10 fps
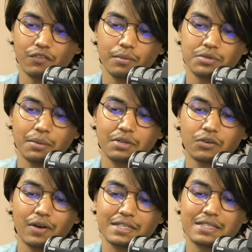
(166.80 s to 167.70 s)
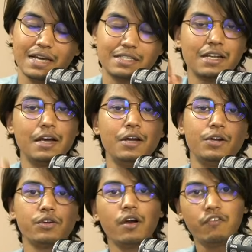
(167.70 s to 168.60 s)
from subject-wise test
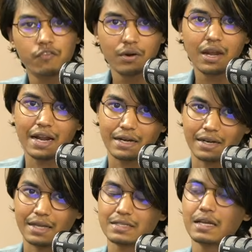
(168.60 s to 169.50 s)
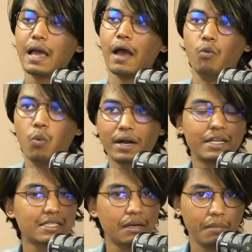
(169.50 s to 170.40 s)
to your full-length test. And what
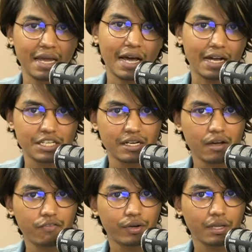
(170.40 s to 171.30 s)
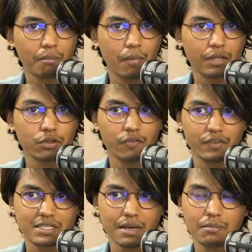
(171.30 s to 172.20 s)
is the main agenda for the month of
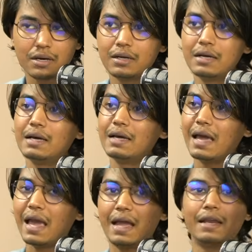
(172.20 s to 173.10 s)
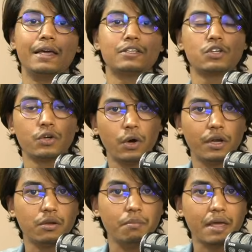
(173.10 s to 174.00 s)
December? It is
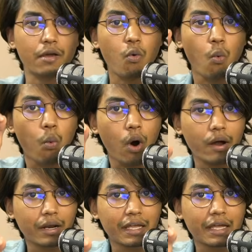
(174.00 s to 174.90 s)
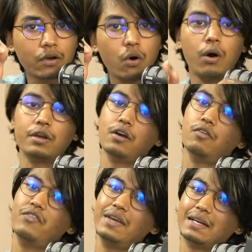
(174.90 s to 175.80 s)
going to be working on your
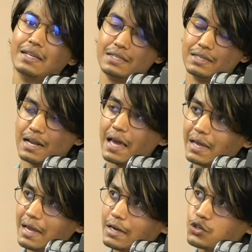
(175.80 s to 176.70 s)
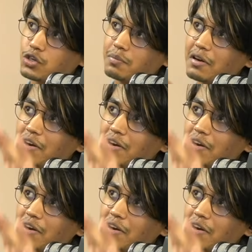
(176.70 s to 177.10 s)
weaknesses. Like, it should be